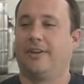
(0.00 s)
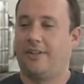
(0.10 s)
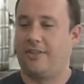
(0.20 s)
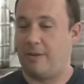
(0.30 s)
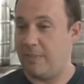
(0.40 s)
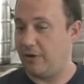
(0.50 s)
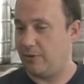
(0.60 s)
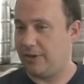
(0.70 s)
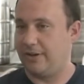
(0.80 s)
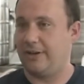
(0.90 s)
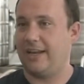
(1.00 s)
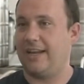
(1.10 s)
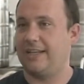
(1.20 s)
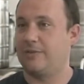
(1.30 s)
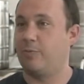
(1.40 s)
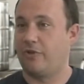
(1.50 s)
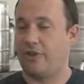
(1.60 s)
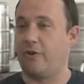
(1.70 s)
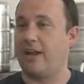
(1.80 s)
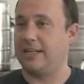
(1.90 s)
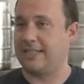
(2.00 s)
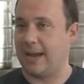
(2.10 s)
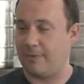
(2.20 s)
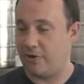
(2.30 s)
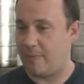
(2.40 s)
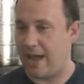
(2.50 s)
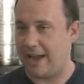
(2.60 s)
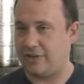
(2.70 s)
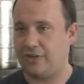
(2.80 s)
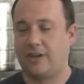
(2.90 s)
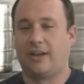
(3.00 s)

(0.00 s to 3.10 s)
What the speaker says: And the middle one is where the grain is kept during the mash.